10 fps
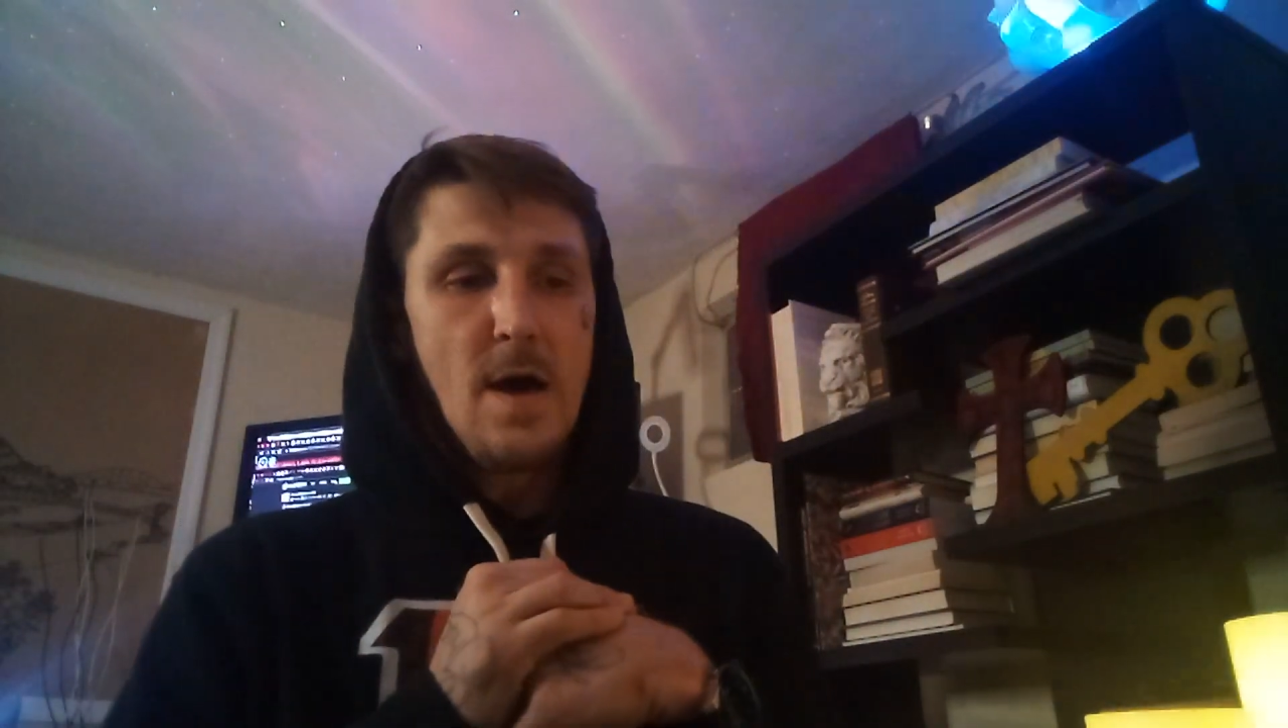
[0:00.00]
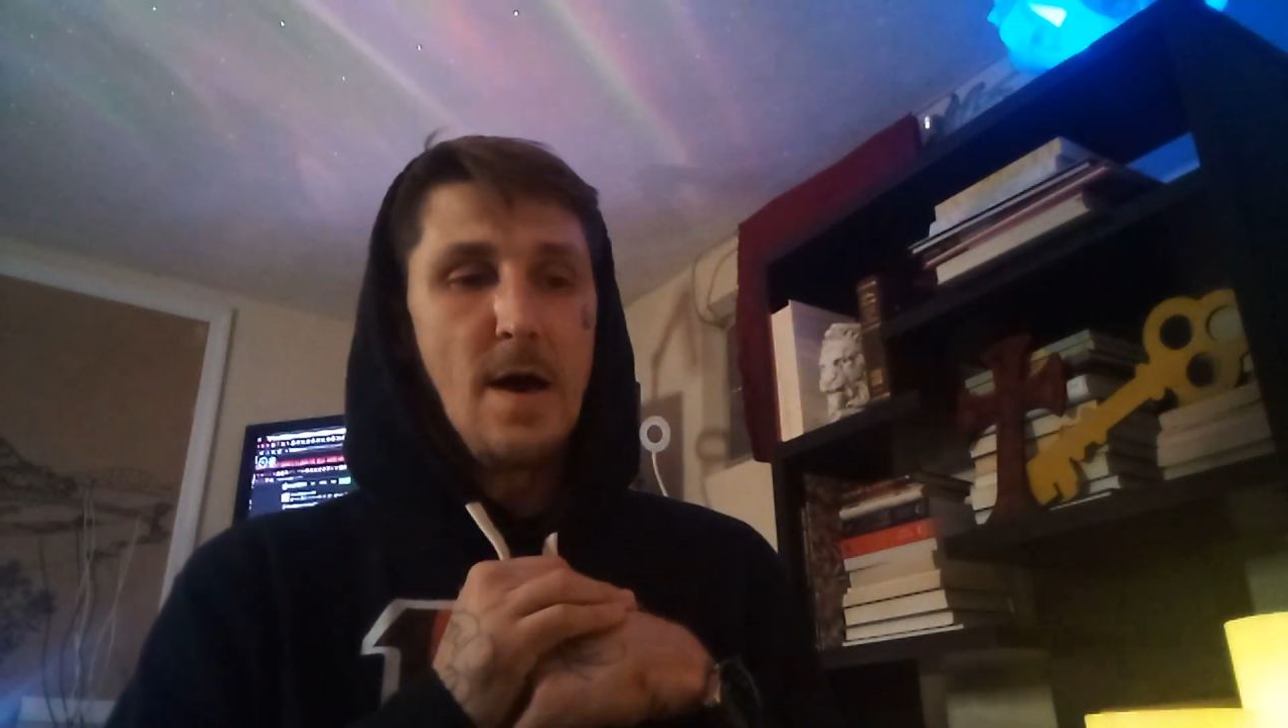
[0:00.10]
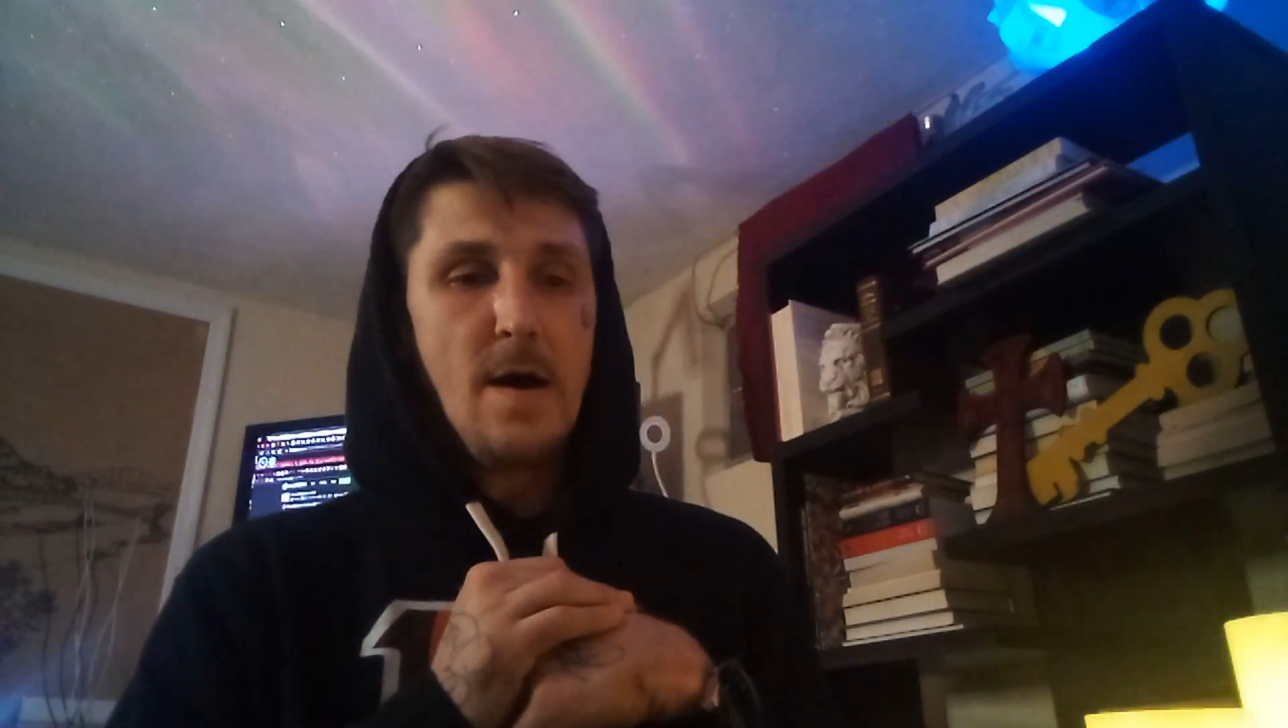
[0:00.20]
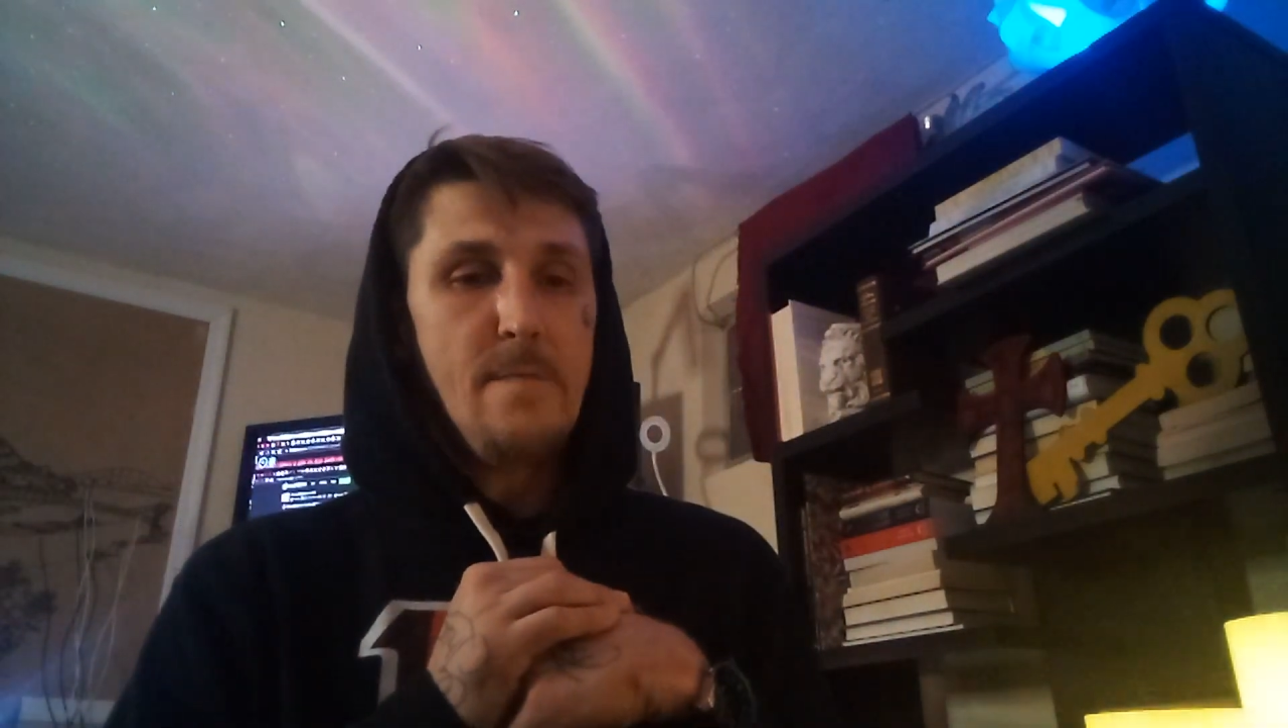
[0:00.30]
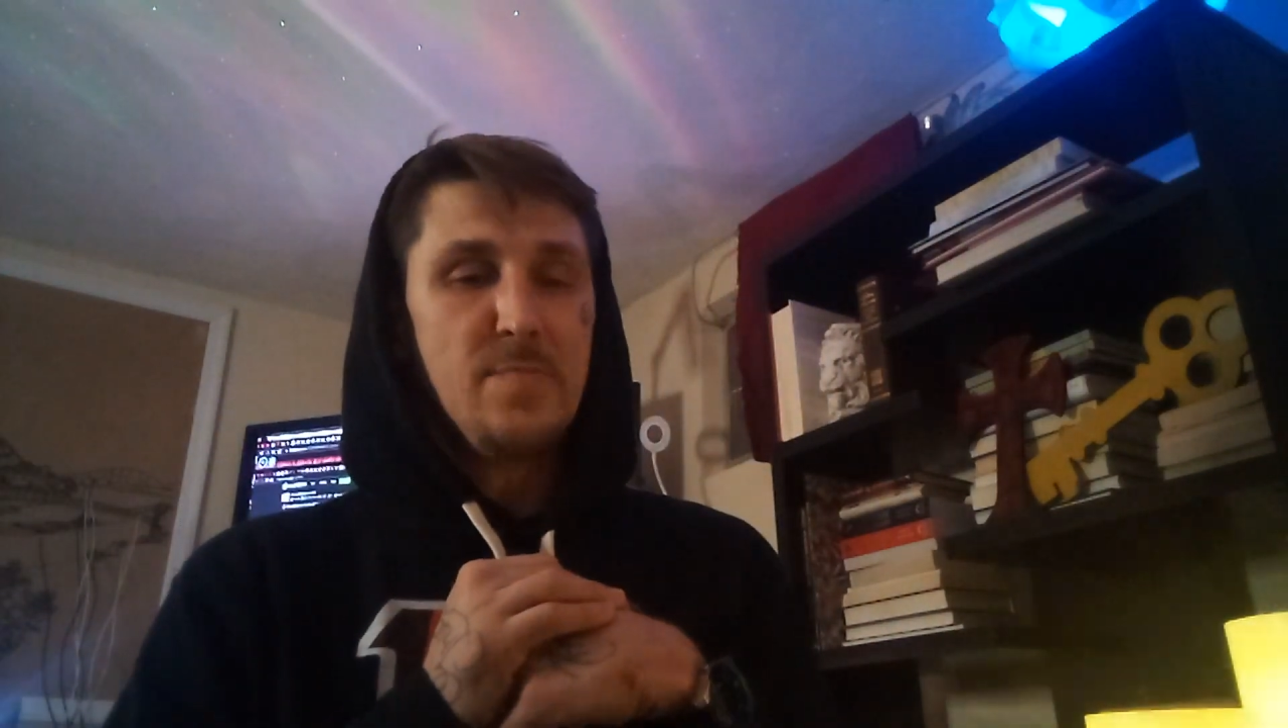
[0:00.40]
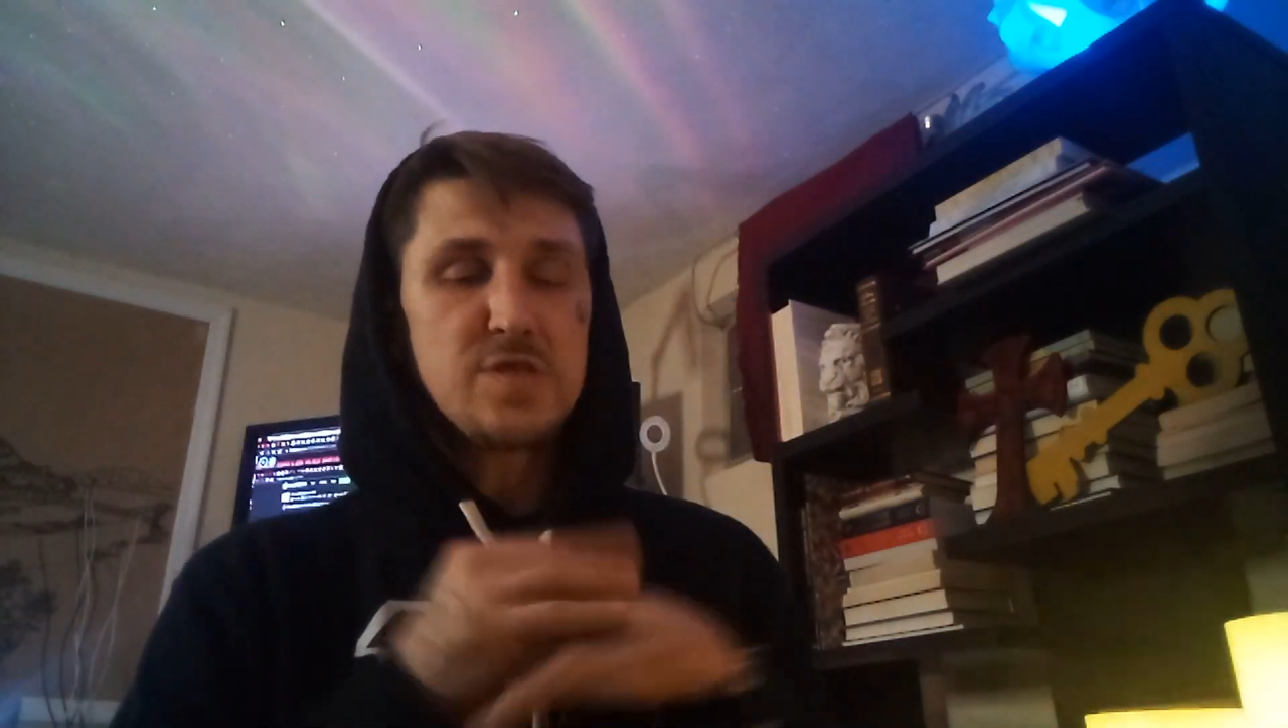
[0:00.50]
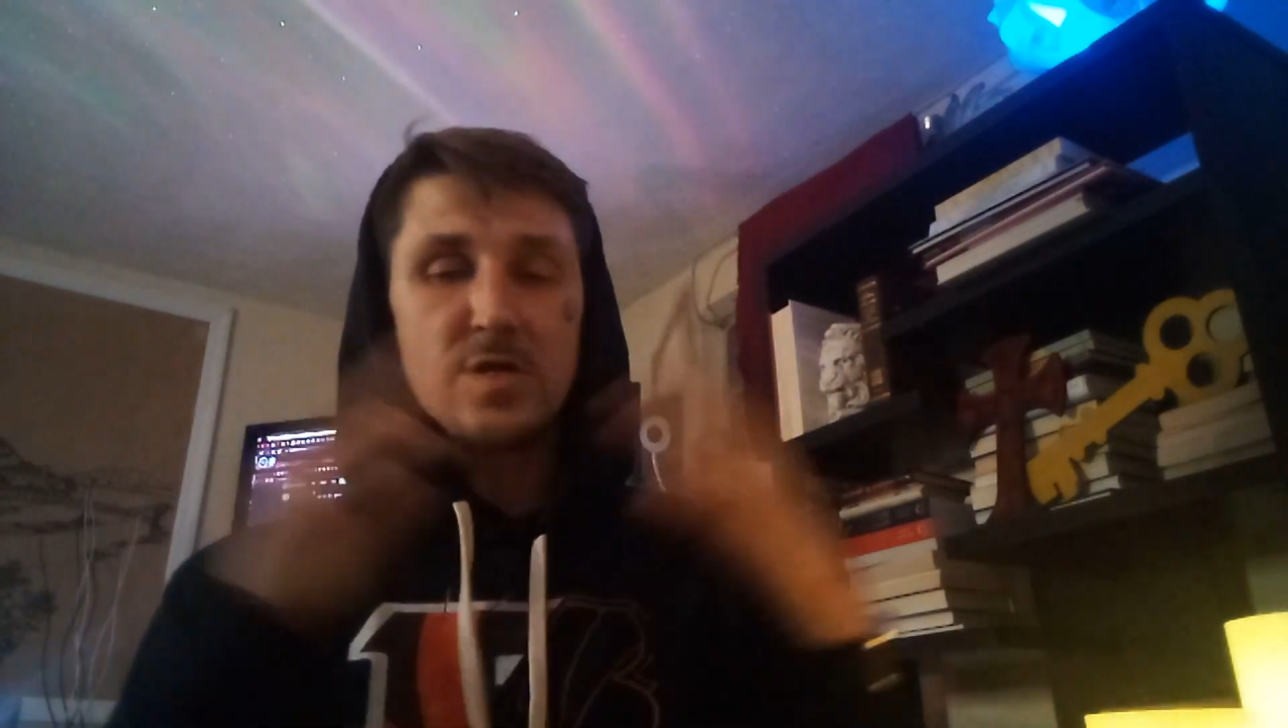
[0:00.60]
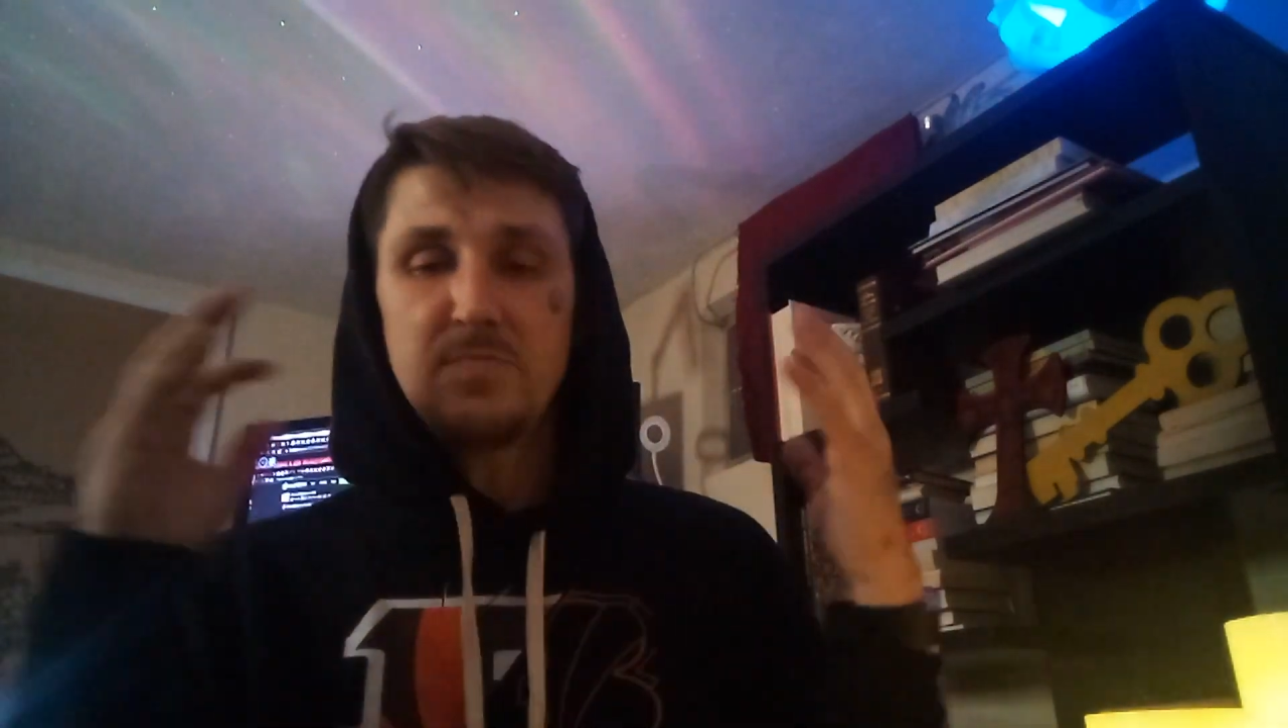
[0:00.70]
It's going